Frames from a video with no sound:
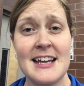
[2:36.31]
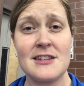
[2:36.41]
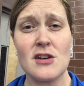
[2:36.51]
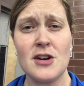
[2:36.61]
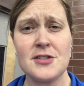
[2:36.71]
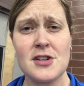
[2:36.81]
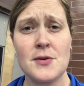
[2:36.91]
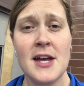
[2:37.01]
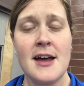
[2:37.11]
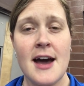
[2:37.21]
It's
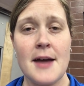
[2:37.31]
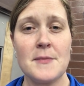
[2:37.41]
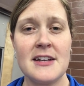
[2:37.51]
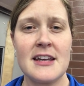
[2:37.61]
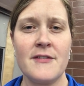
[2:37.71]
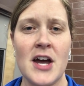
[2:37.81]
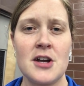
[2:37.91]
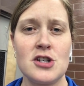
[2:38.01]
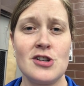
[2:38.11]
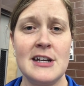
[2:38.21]
also, I'm going to give out
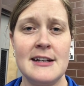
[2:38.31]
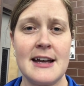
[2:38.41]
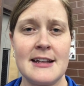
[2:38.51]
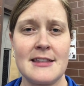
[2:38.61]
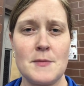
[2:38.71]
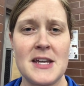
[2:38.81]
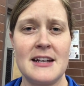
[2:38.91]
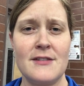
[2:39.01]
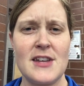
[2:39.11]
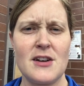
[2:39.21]
a sheet at the
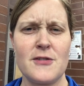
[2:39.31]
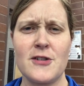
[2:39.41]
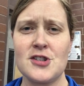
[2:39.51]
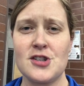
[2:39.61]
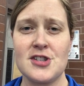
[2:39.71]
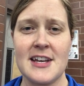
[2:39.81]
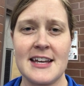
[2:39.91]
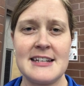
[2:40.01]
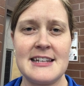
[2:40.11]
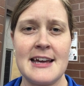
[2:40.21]
beginning of the year, first or
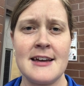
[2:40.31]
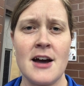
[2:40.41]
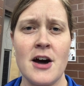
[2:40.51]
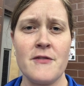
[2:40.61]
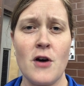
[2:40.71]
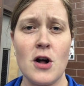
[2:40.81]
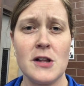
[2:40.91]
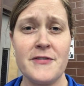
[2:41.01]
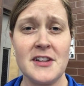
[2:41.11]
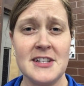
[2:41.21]
second day, of
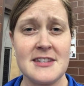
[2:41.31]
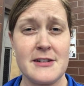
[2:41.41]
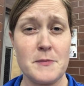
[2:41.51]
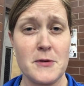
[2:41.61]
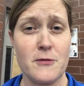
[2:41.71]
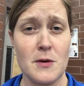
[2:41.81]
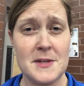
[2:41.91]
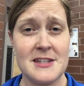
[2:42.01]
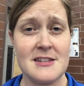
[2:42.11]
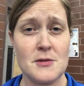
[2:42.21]
all of the list of
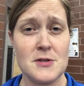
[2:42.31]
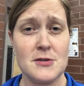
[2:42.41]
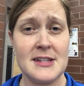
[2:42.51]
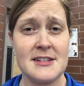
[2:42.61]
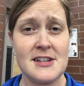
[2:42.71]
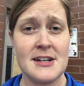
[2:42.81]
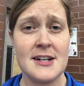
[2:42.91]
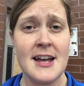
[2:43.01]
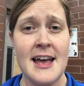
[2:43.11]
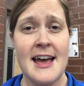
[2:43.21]
performances that we're doing this year.